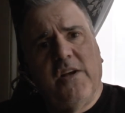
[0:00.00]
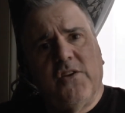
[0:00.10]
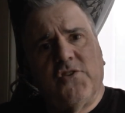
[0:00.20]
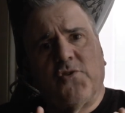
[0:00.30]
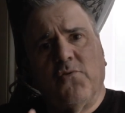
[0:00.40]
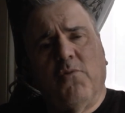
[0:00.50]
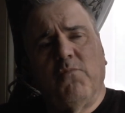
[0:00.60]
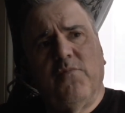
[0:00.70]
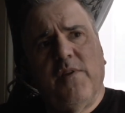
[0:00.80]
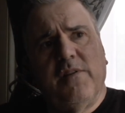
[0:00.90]
So
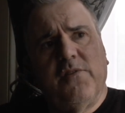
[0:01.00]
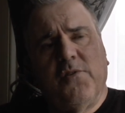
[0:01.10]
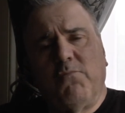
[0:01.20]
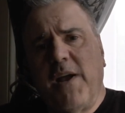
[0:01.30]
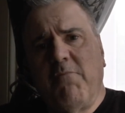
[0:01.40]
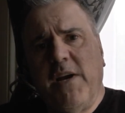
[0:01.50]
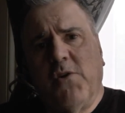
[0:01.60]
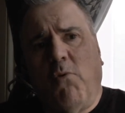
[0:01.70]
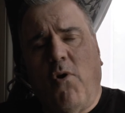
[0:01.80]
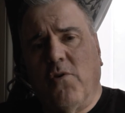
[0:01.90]
the way we
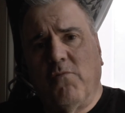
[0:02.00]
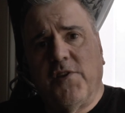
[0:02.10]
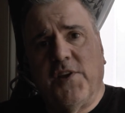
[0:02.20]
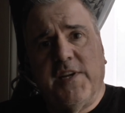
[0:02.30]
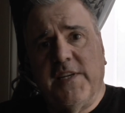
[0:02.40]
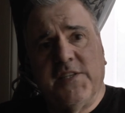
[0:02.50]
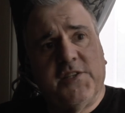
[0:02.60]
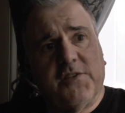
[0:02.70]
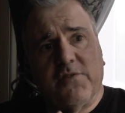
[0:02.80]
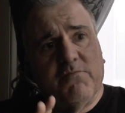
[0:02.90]
go on with it
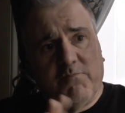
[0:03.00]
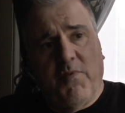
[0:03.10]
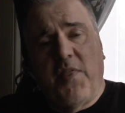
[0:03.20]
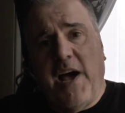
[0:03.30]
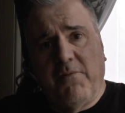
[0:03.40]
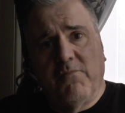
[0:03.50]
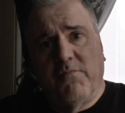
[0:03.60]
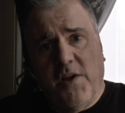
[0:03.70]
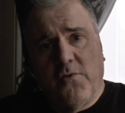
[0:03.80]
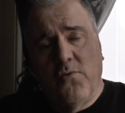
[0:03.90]
is
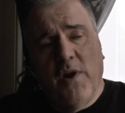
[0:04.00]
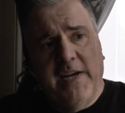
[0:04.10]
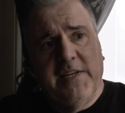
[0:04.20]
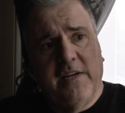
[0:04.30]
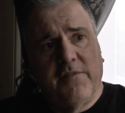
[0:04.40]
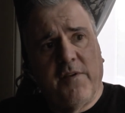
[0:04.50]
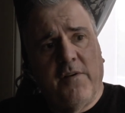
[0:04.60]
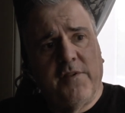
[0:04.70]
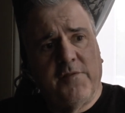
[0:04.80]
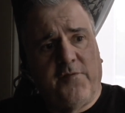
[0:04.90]
that whole idea
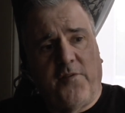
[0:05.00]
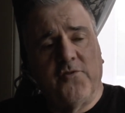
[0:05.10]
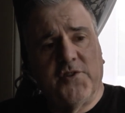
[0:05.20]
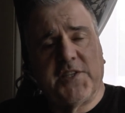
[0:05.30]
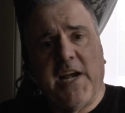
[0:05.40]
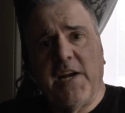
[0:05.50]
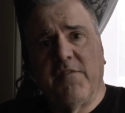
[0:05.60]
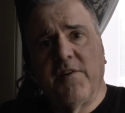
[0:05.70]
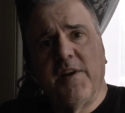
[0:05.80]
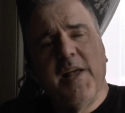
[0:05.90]
of the fun side
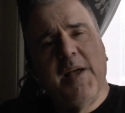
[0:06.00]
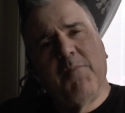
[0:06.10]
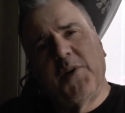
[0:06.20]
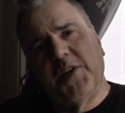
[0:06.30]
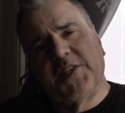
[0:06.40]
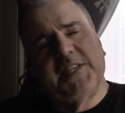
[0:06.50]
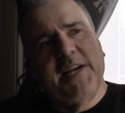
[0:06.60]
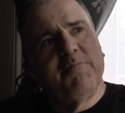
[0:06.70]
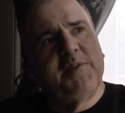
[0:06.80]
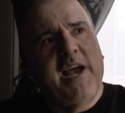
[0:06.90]
of it. But at the
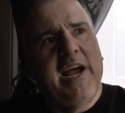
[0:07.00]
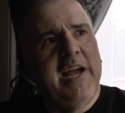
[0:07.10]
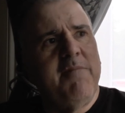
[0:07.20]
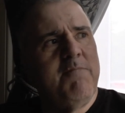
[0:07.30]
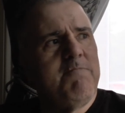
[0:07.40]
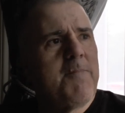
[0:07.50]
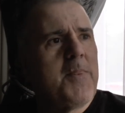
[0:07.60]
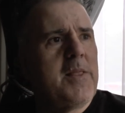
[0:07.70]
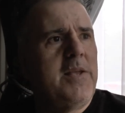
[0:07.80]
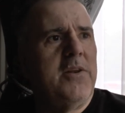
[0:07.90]
same time,
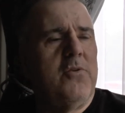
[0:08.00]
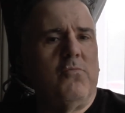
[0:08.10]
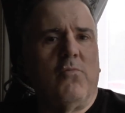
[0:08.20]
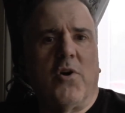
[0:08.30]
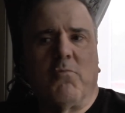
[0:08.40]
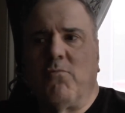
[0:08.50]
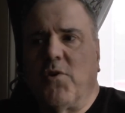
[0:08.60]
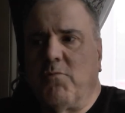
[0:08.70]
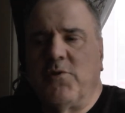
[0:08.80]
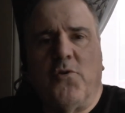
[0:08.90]
you know, what
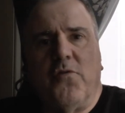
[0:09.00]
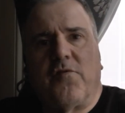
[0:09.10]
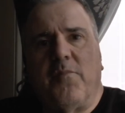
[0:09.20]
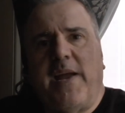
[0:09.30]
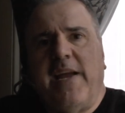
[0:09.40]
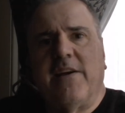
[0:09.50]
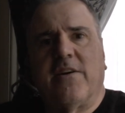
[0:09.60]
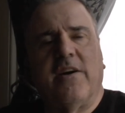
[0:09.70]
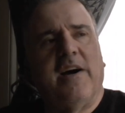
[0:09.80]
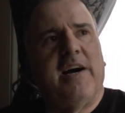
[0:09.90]
do we do from
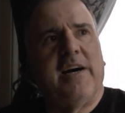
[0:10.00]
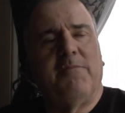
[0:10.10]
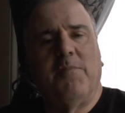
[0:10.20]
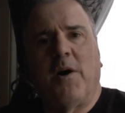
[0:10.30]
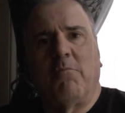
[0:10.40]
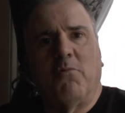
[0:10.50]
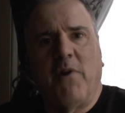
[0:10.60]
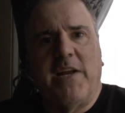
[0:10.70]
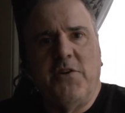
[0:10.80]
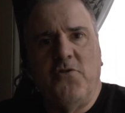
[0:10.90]
here? Are we
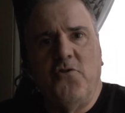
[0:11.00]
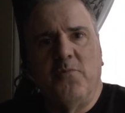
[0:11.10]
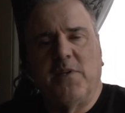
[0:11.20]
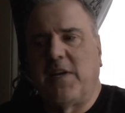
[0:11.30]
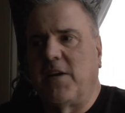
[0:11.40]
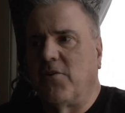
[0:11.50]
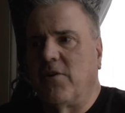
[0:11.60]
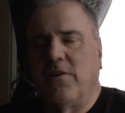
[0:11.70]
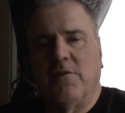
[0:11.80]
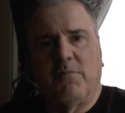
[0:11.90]
writing new
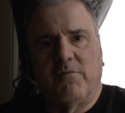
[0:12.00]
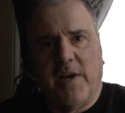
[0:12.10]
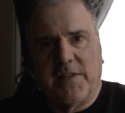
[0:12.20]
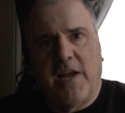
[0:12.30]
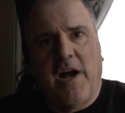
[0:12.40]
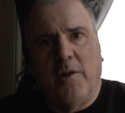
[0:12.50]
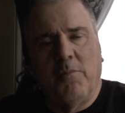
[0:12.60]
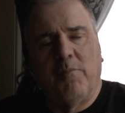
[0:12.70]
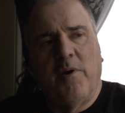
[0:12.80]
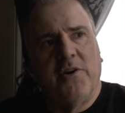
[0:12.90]
material? We've got the
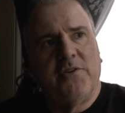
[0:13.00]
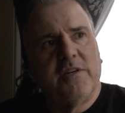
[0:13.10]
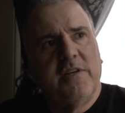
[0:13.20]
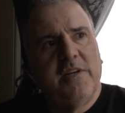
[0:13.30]
album out.